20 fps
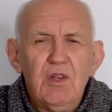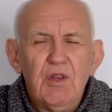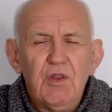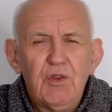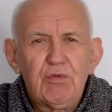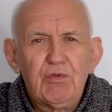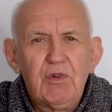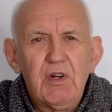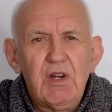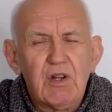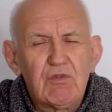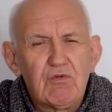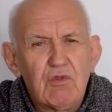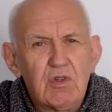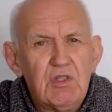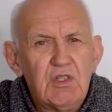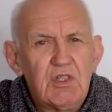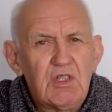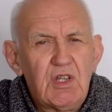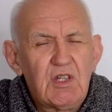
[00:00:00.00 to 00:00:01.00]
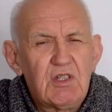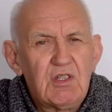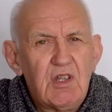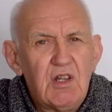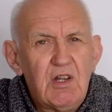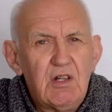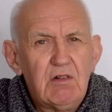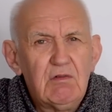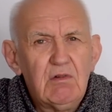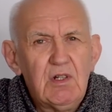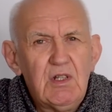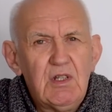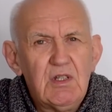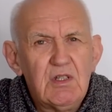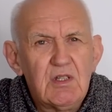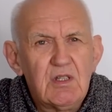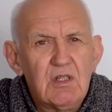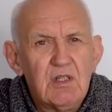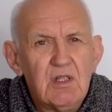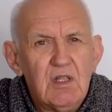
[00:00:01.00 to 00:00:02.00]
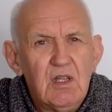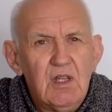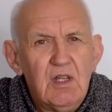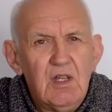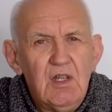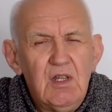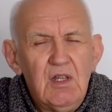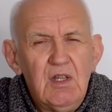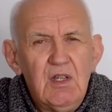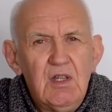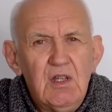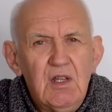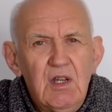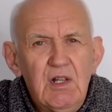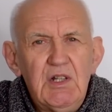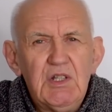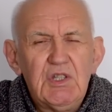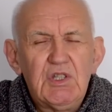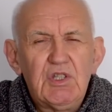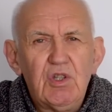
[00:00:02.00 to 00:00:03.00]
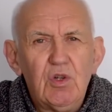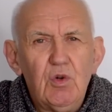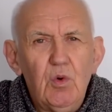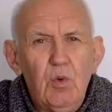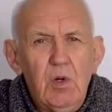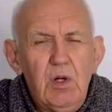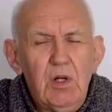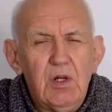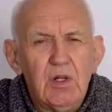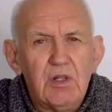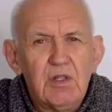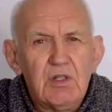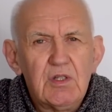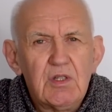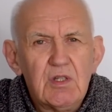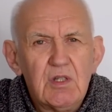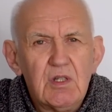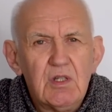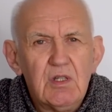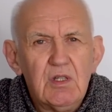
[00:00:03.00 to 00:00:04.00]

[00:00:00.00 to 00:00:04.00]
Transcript: 360 degrees and it still works.